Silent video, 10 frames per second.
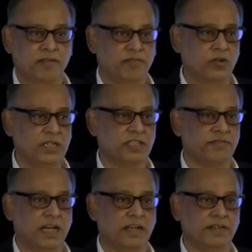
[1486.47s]
4 years,
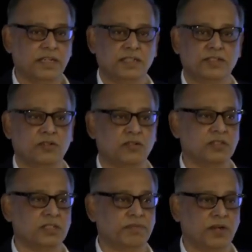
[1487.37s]
5 years, you close
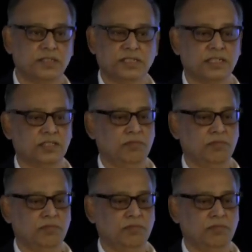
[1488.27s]
the project,